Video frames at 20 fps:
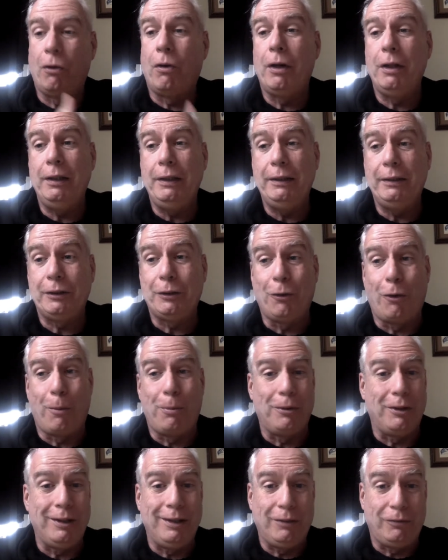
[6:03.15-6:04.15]
or at least
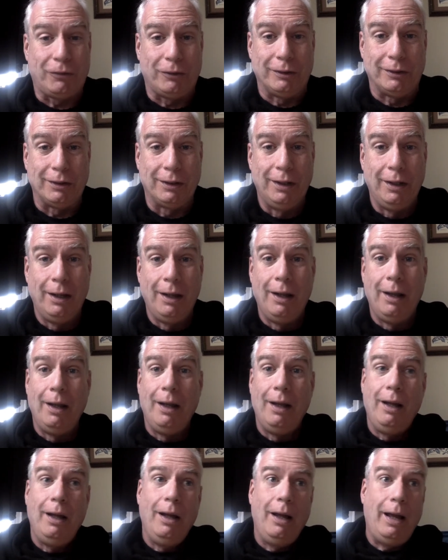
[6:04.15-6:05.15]
corporate indifference.
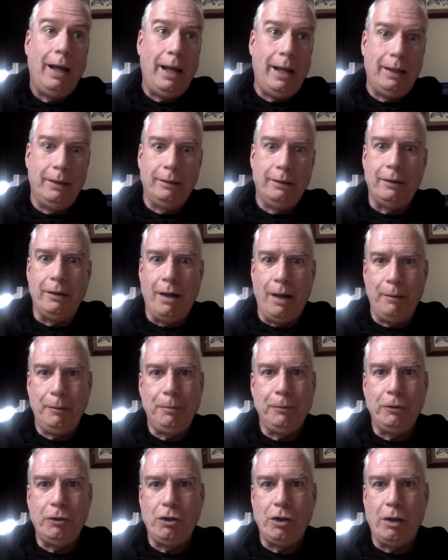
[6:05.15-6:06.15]
And the comic
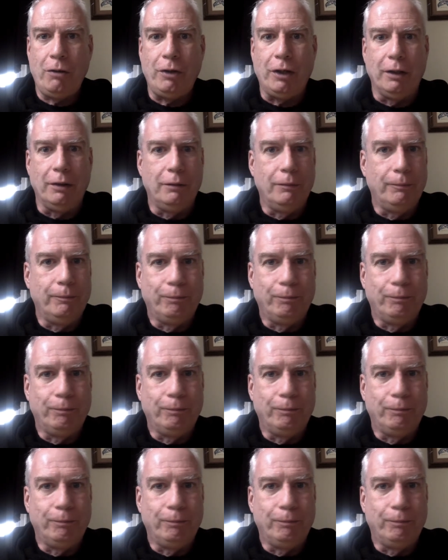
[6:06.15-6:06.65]
book showed it.